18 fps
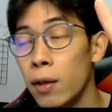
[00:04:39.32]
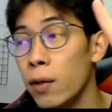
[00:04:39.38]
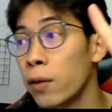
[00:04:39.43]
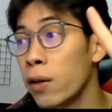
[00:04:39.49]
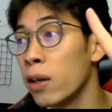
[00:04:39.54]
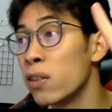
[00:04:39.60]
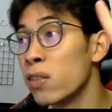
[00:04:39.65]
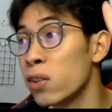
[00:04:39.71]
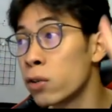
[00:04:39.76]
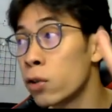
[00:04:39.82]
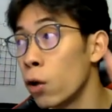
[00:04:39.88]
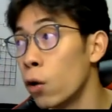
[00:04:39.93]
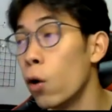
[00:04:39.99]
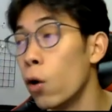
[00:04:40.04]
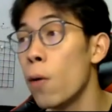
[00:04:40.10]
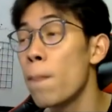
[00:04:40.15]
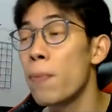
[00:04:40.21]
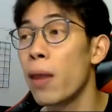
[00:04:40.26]
Okay,
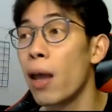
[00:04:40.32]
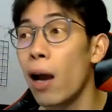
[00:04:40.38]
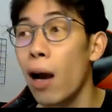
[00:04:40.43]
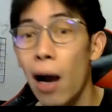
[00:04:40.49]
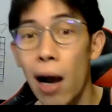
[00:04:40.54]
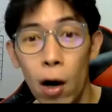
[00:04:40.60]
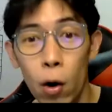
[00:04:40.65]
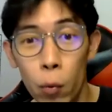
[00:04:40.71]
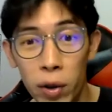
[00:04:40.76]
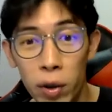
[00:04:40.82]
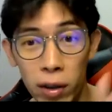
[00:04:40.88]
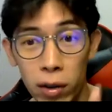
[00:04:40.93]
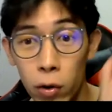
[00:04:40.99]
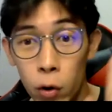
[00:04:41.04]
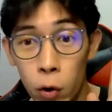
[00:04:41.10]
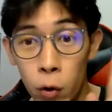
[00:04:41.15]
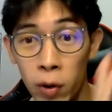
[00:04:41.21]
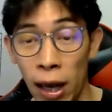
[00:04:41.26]
so how are we going
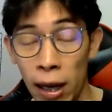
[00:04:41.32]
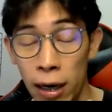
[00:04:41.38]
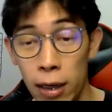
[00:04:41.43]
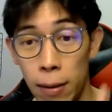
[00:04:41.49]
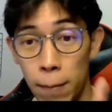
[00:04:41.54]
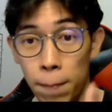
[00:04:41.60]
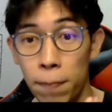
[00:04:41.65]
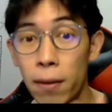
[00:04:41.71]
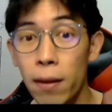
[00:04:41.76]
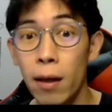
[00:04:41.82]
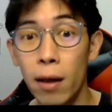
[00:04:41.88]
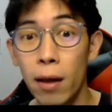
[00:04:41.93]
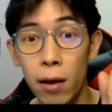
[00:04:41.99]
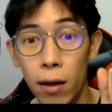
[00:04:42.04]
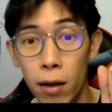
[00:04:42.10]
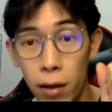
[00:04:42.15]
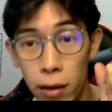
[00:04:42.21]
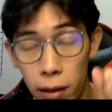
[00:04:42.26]
to look at it?
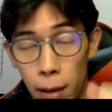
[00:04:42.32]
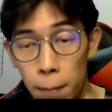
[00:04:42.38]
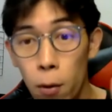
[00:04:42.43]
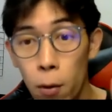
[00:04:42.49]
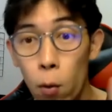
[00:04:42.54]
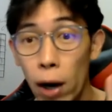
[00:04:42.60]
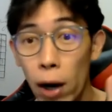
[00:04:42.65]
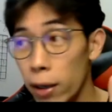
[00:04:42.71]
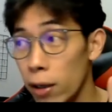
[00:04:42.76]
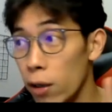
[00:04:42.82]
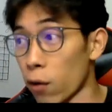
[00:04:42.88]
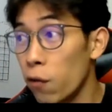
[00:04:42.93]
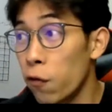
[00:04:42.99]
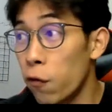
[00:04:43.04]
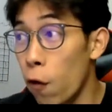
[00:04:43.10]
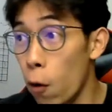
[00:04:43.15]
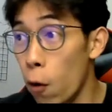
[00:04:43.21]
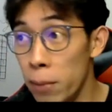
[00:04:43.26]
Number one,
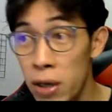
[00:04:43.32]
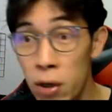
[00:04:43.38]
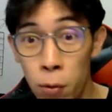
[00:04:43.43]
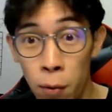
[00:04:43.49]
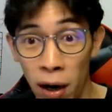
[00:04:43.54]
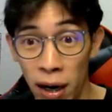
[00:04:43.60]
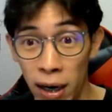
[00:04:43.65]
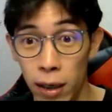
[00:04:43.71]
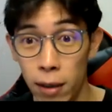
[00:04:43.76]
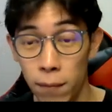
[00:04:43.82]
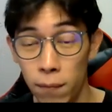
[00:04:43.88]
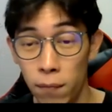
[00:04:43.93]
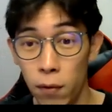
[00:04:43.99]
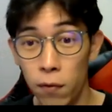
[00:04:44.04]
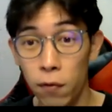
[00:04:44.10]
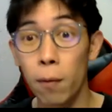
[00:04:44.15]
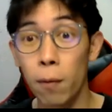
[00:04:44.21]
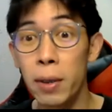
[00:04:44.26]
for me, right,
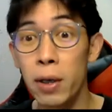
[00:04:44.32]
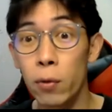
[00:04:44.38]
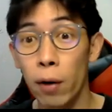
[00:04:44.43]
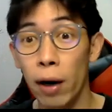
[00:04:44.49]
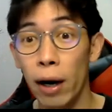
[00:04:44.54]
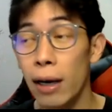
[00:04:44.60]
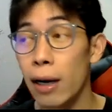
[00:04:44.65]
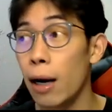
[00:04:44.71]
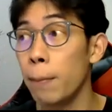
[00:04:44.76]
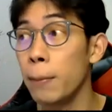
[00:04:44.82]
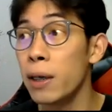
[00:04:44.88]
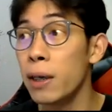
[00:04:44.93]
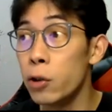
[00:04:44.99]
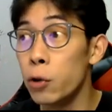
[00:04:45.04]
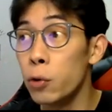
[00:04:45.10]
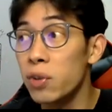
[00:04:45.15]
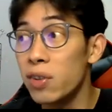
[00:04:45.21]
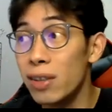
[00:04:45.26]
I'm
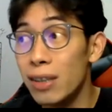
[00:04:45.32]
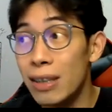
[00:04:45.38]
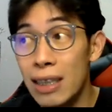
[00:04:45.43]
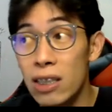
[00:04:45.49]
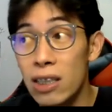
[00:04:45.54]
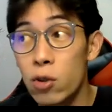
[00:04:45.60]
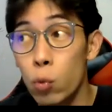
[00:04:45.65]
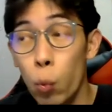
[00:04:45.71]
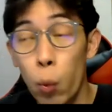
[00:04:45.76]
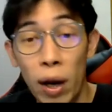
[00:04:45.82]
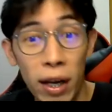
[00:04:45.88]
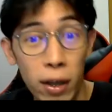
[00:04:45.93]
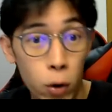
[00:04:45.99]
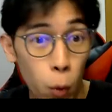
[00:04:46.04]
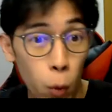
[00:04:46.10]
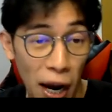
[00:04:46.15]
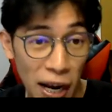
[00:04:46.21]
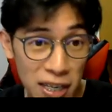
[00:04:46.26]
going to use this way
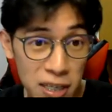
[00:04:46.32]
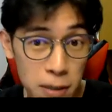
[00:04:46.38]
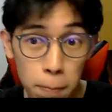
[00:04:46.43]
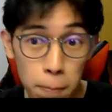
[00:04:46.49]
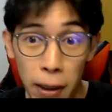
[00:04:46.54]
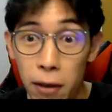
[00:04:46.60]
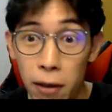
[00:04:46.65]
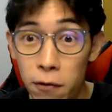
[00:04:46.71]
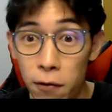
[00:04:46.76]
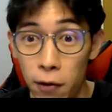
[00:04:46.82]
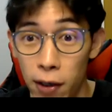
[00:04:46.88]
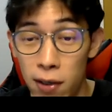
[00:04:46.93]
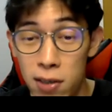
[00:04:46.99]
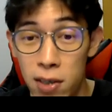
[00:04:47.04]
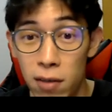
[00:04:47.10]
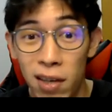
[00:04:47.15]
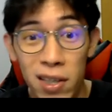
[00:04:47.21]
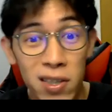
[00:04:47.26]
to explain
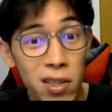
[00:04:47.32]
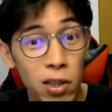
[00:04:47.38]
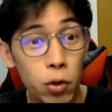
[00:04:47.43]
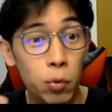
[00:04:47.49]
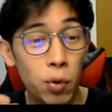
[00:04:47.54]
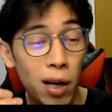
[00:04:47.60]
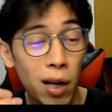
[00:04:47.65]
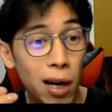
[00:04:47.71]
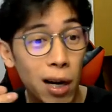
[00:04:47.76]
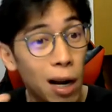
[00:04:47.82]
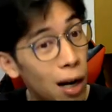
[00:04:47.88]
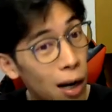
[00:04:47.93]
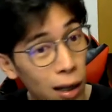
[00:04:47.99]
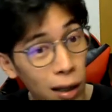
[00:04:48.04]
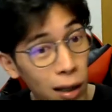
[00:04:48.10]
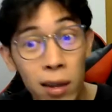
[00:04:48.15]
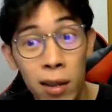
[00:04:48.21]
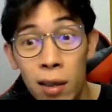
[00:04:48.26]
first. If let's say you
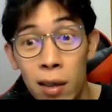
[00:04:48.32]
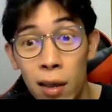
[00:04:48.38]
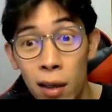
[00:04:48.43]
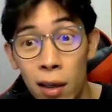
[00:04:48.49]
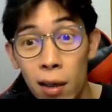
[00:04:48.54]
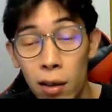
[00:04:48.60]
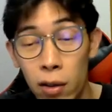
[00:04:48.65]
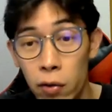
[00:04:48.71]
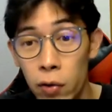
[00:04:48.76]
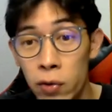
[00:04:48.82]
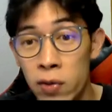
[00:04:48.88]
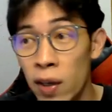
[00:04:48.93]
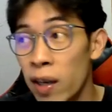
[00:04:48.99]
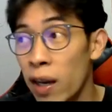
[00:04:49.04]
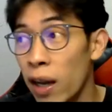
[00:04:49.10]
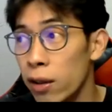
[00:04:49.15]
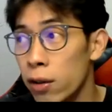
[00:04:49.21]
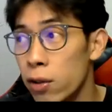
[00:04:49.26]
can't, you
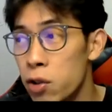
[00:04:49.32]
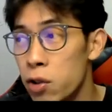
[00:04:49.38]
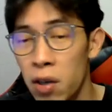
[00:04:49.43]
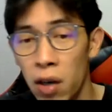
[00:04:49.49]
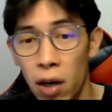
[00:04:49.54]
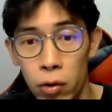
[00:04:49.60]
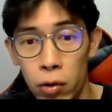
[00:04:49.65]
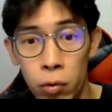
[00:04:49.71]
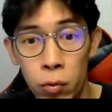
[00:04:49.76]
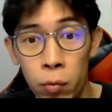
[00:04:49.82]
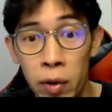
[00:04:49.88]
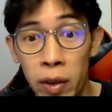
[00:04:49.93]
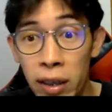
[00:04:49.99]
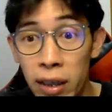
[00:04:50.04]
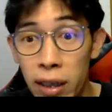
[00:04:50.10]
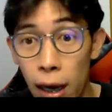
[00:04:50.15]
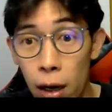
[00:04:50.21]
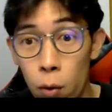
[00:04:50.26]
say that, teacher, I don't
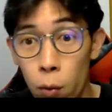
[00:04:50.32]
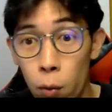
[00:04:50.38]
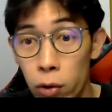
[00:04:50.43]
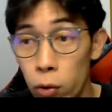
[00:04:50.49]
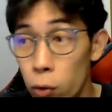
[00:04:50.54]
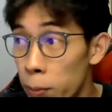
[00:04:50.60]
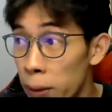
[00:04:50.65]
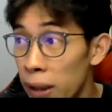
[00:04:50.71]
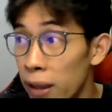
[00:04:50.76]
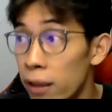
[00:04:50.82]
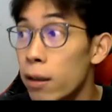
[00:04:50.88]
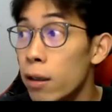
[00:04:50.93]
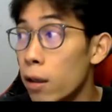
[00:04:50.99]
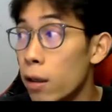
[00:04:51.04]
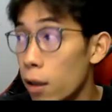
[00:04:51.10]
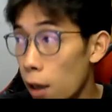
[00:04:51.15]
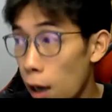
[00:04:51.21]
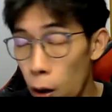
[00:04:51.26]
really get what you
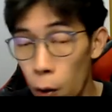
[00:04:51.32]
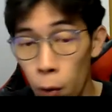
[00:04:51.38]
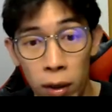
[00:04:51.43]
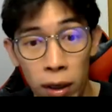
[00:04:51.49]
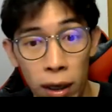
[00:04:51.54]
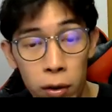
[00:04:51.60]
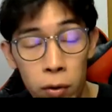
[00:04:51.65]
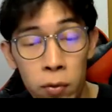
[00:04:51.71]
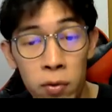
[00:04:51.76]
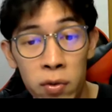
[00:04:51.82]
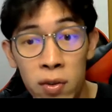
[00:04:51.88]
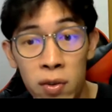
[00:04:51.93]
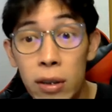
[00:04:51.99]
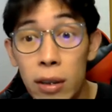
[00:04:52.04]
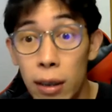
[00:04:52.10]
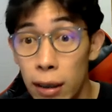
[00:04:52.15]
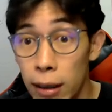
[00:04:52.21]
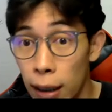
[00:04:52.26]
mean, I will let you
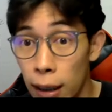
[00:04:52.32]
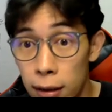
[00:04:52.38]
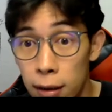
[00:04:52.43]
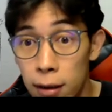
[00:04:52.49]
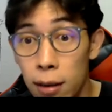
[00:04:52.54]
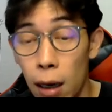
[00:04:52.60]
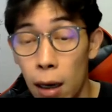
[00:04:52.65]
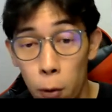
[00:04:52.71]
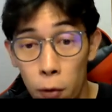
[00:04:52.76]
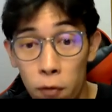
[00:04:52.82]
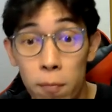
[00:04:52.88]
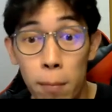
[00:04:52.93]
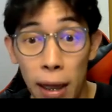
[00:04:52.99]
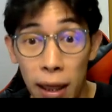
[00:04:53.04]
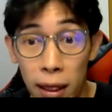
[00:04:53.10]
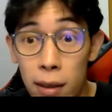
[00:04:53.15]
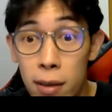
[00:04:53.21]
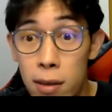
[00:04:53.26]
see another type of
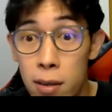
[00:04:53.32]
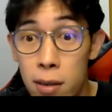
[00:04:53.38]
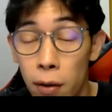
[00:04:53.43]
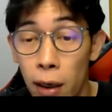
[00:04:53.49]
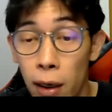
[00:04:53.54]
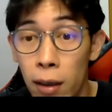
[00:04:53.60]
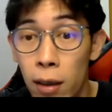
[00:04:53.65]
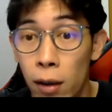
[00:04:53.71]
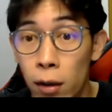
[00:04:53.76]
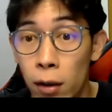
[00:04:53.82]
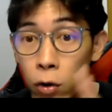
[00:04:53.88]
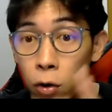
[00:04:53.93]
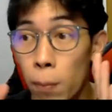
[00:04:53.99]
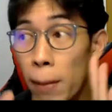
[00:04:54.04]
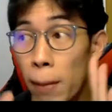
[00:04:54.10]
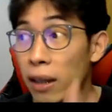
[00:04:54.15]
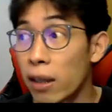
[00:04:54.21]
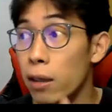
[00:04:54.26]
methods. Okay,
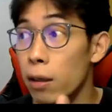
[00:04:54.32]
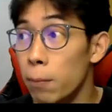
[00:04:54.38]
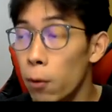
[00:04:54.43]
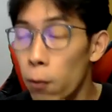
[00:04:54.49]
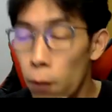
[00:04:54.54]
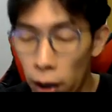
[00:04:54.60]
so method number